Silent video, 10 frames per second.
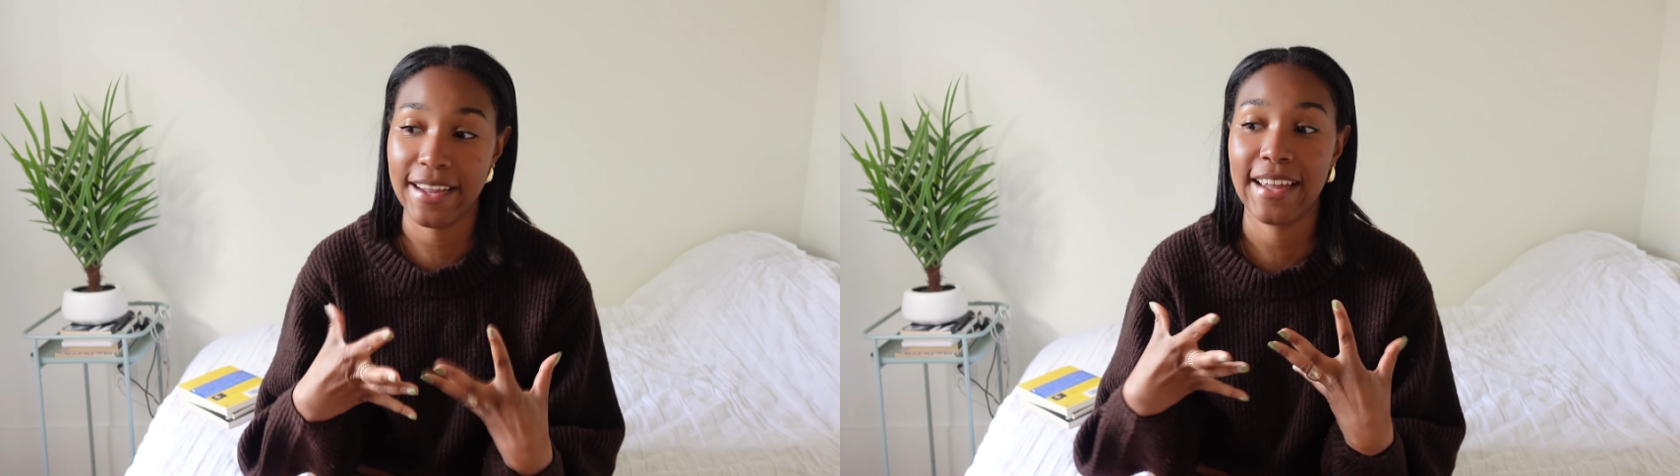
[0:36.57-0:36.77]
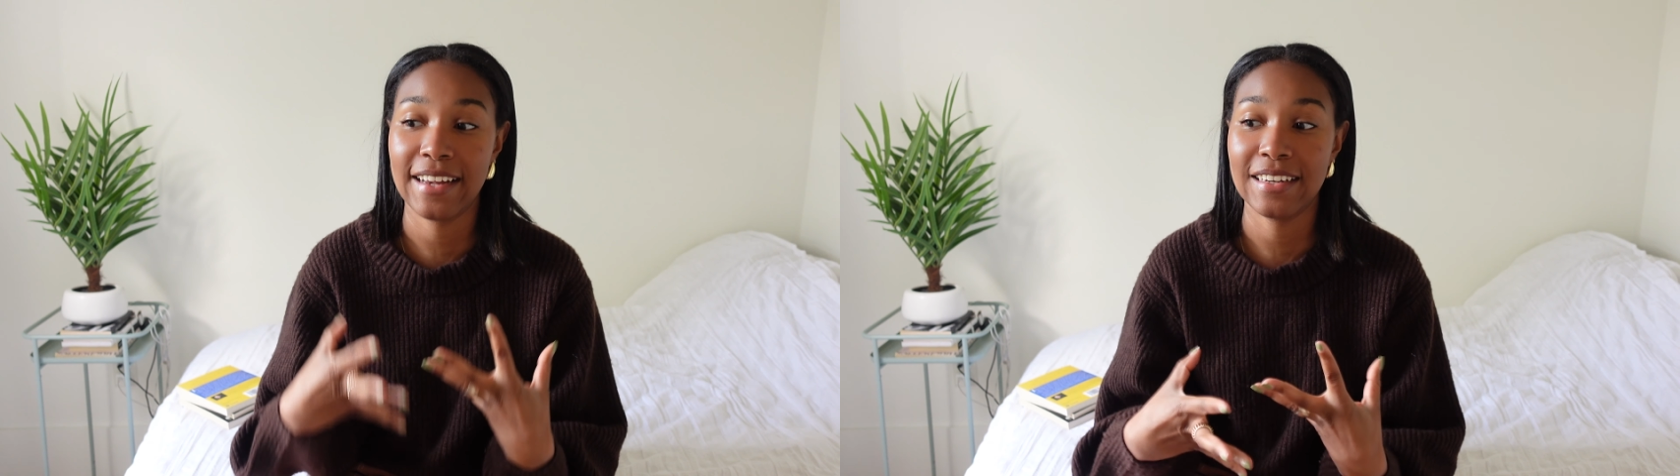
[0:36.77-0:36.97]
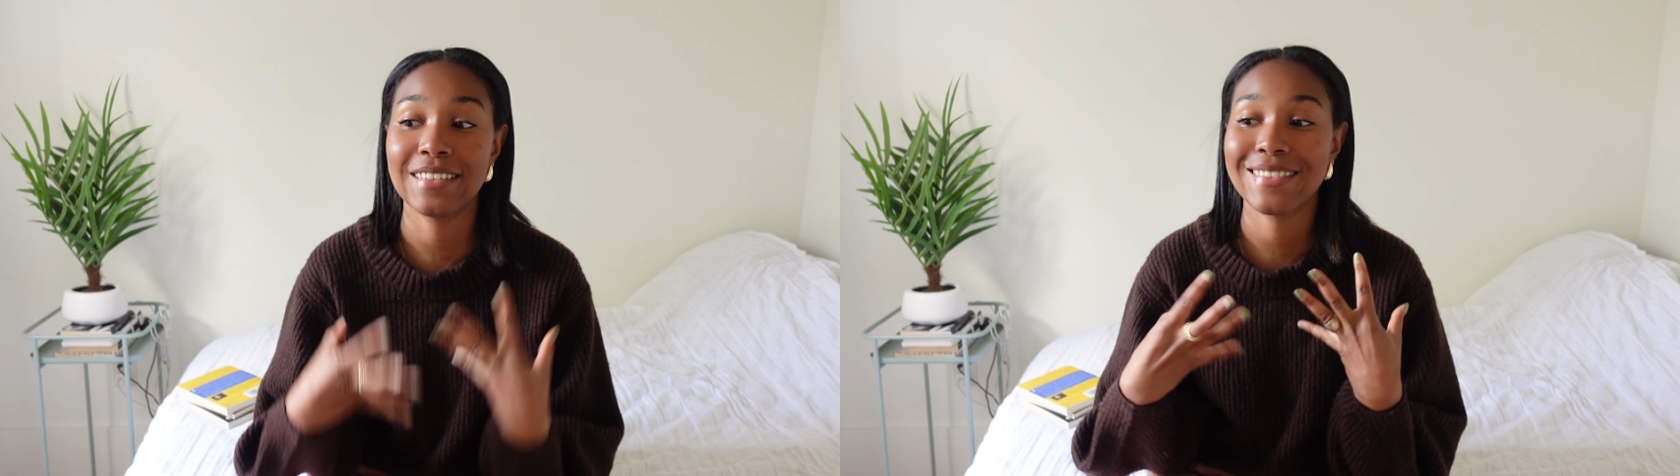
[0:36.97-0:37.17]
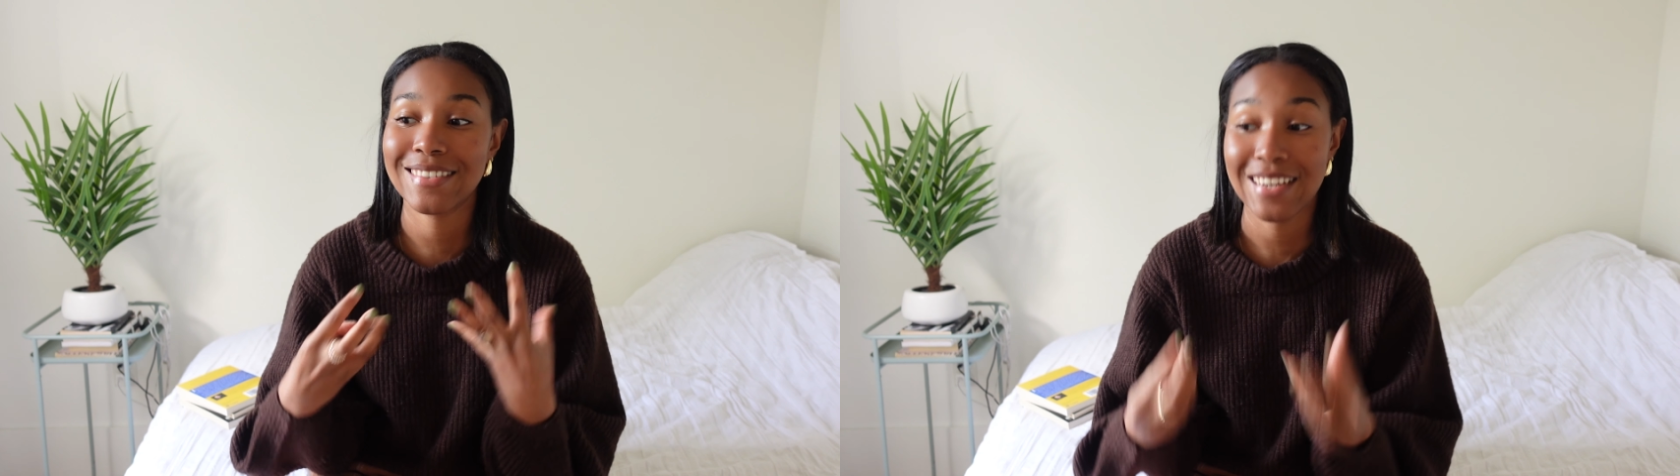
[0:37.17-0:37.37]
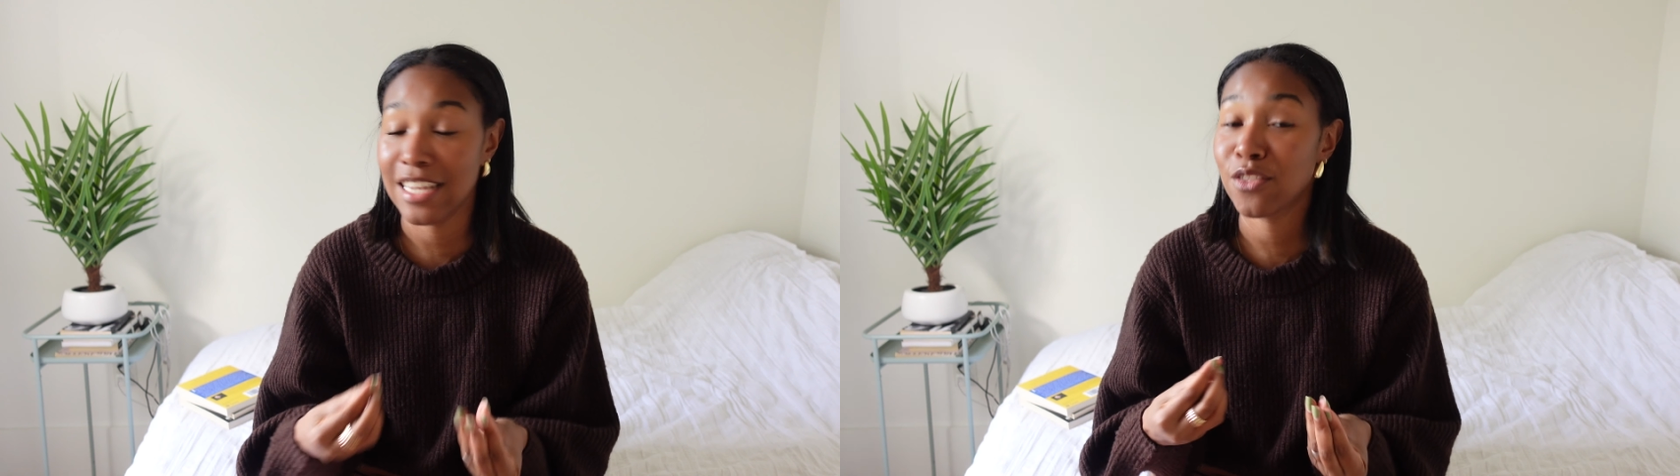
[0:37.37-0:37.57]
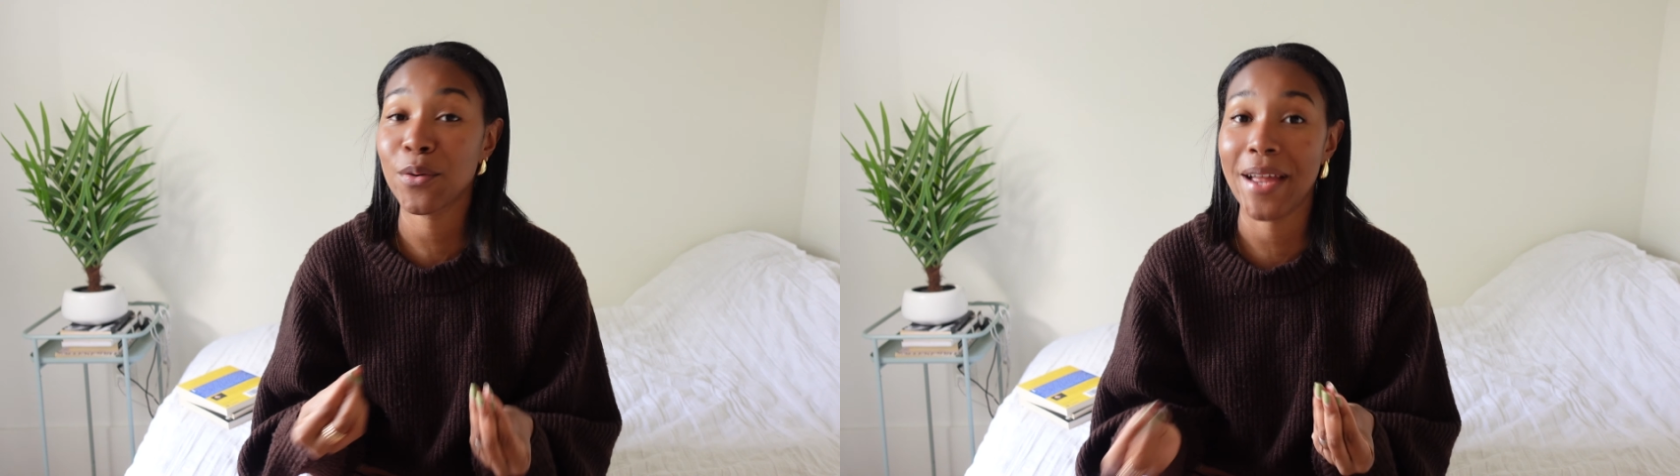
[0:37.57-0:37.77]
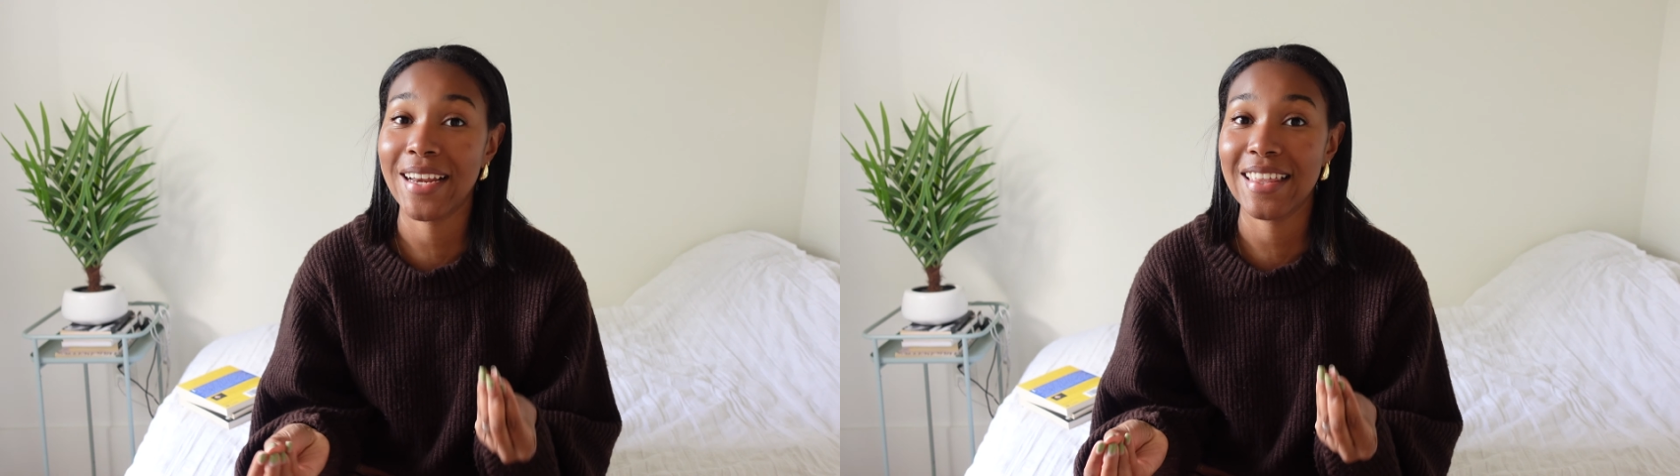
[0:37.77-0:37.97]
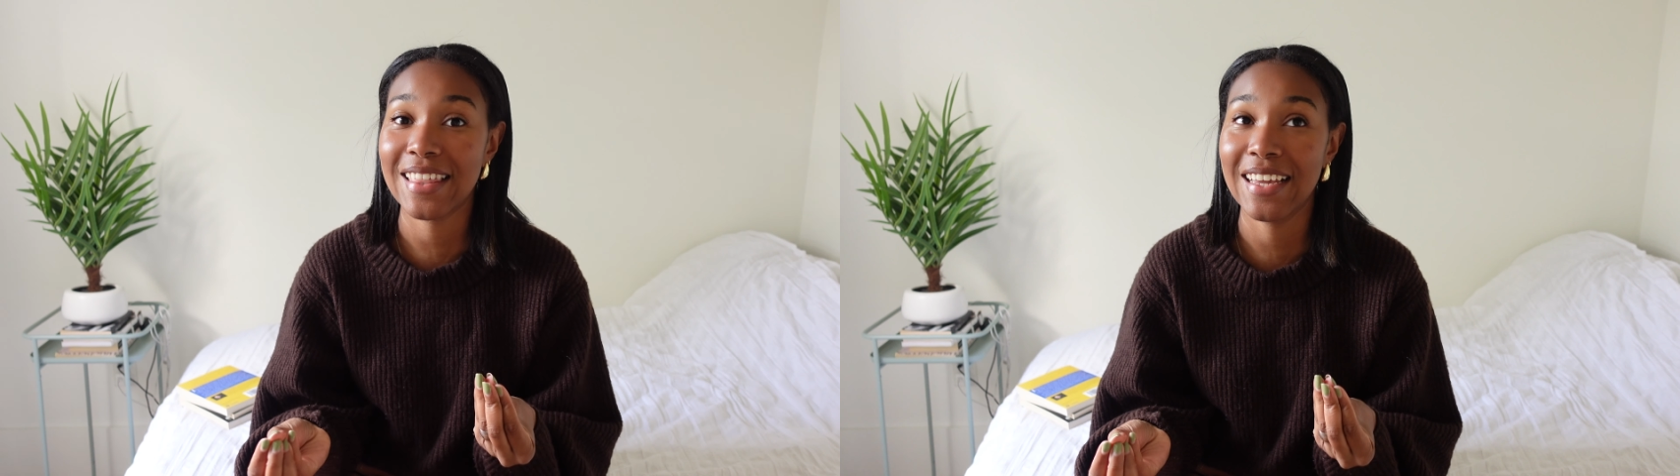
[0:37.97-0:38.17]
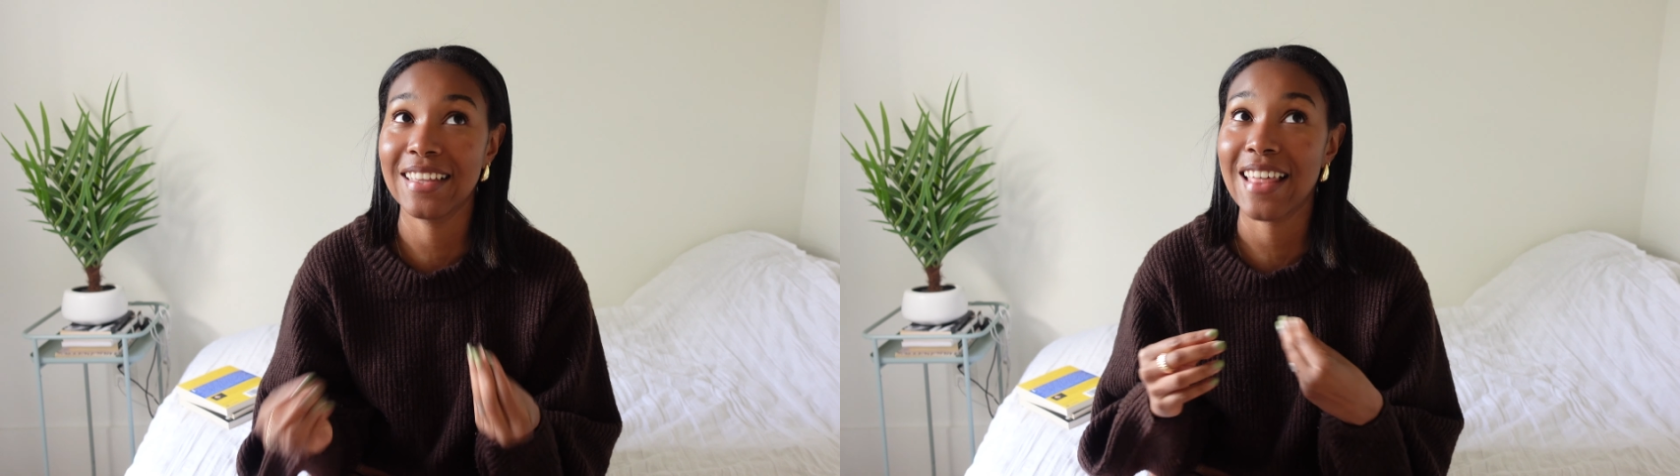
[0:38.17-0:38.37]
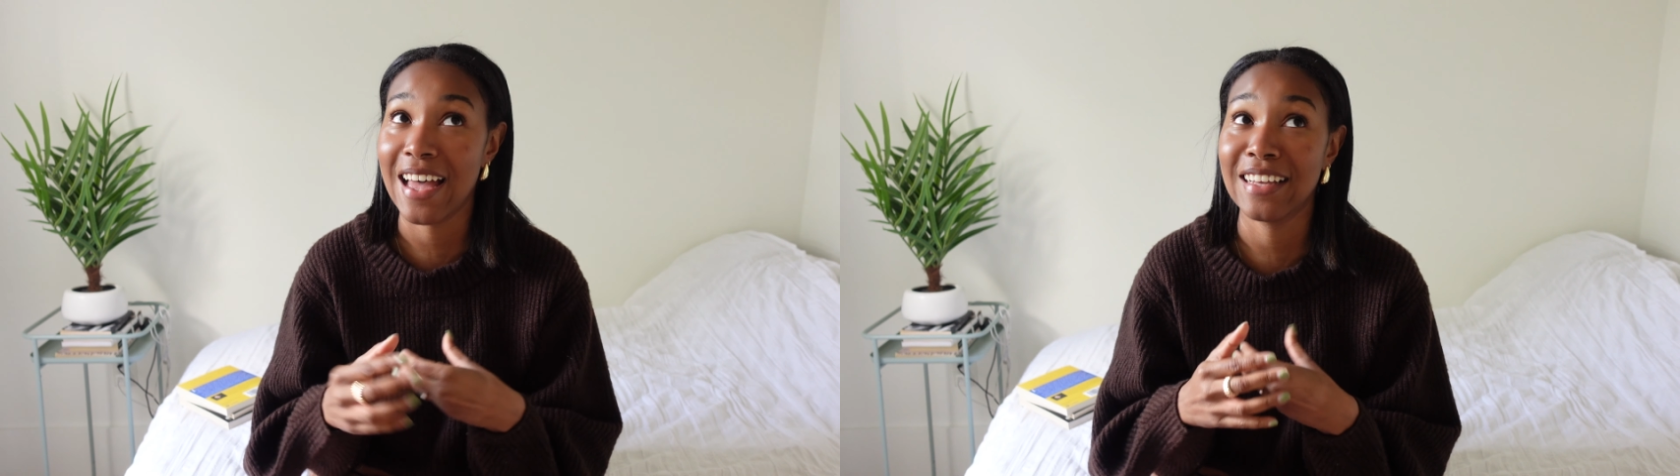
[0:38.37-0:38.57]
and sitting through
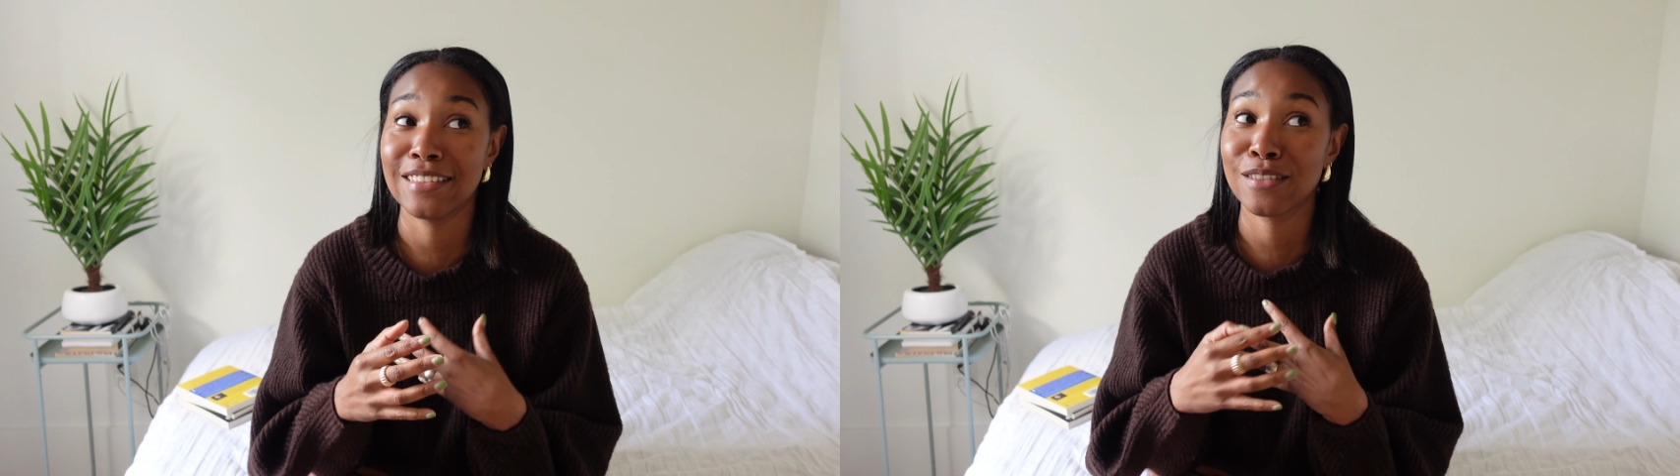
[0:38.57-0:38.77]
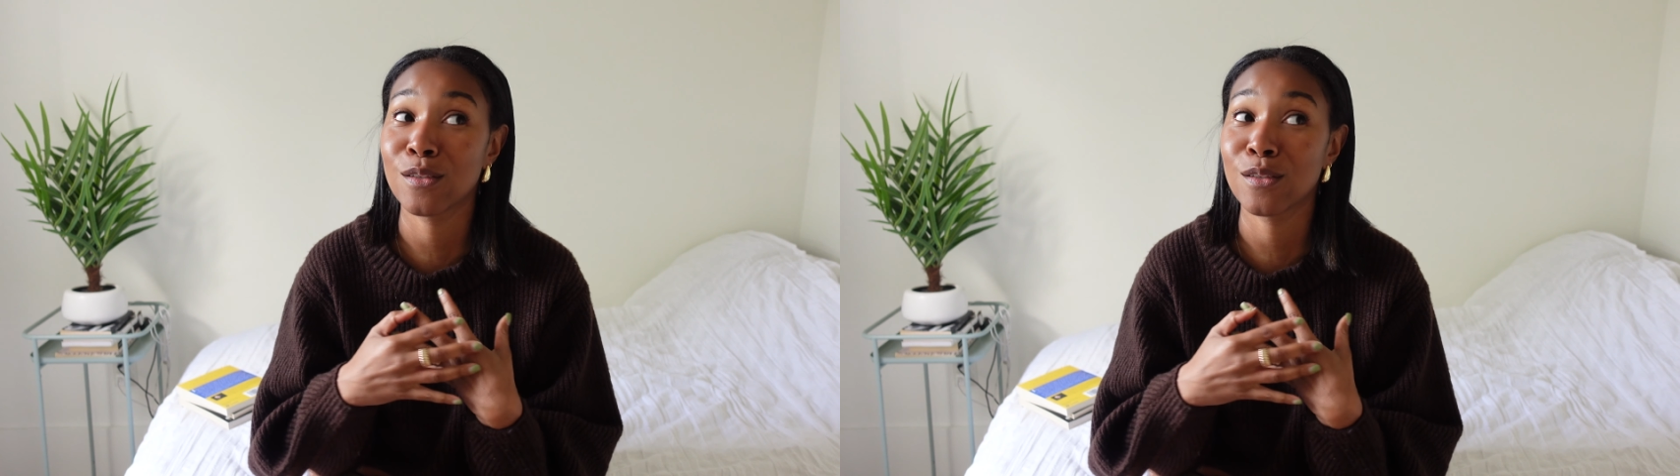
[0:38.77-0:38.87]
anything that is